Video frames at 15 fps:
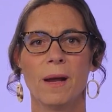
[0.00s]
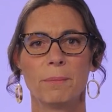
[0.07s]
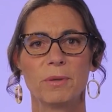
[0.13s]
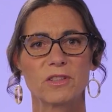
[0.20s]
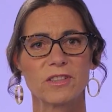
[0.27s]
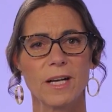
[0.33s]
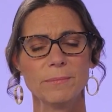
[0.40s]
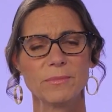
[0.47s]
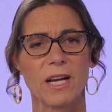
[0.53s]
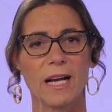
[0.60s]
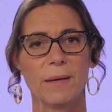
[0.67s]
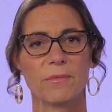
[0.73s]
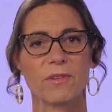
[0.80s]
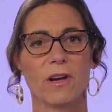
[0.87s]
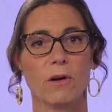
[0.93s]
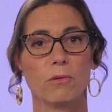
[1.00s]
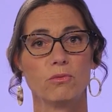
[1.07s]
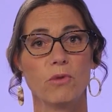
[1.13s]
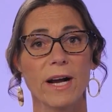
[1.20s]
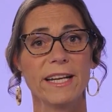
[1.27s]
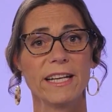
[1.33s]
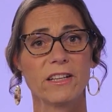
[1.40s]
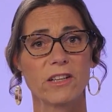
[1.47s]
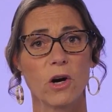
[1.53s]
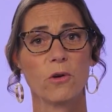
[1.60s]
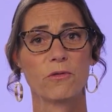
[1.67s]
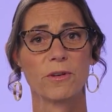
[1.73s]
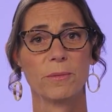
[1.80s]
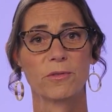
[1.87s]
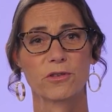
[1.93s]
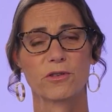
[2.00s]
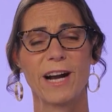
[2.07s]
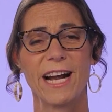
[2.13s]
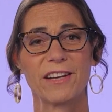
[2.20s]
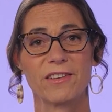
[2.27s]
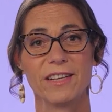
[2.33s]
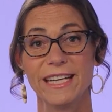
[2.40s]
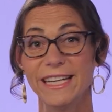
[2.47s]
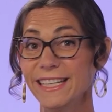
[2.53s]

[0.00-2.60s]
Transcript: But sometimes writing code from scratch